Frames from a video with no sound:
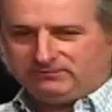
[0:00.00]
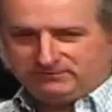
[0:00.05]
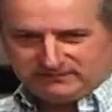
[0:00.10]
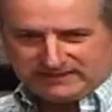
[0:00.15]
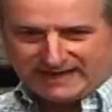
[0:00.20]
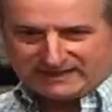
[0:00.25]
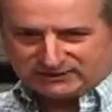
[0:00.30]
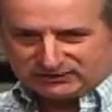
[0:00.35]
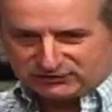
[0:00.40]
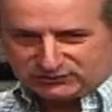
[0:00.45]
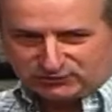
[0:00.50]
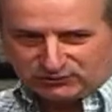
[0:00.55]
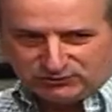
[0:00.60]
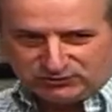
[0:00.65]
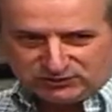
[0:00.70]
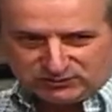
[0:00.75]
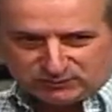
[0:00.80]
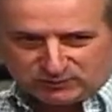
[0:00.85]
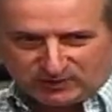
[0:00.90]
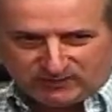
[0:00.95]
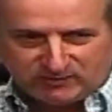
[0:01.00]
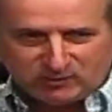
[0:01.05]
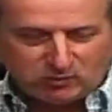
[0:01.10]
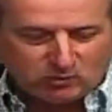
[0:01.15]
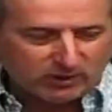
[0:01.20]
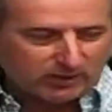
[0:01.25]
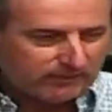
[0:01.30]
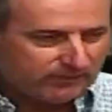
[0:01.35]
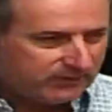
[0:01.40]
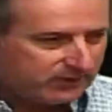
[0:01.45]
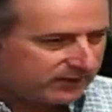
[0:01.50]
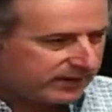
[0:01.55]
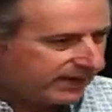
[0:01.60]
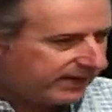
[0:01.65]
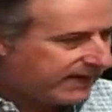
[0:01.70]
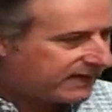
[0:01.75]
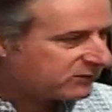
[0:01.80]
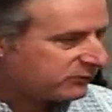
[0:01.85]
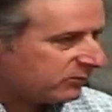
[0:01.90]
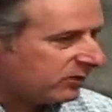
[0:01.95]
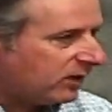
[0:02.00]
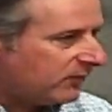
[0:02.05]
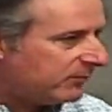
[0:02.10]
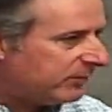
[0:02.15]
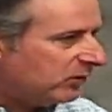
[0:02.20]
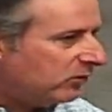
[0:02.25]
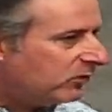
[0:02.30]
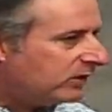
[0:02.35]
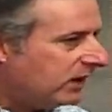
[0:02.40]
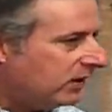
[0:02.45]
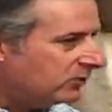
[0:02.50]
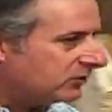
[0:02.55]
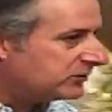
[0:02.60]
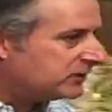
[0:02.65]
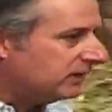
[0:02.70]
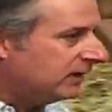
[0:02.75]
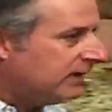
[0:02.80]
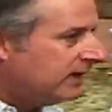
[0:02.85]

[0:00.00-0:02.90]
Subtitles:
That's the true Supreme Court, okay? That's where our appeal goes.